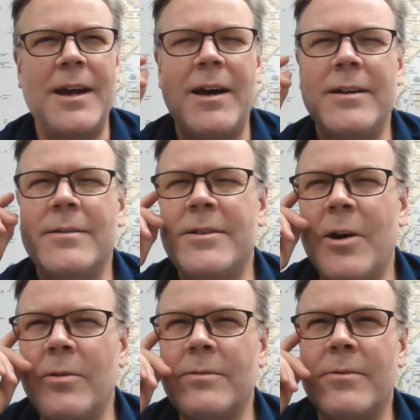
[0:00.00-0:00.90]
I
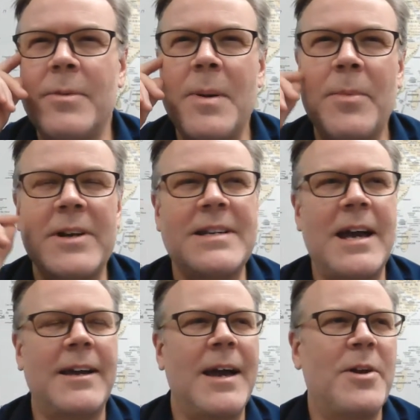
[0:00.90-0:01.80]
don't remember
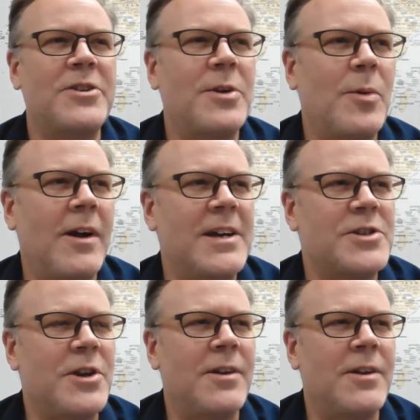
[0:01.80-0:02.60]
exactly how much they were last year,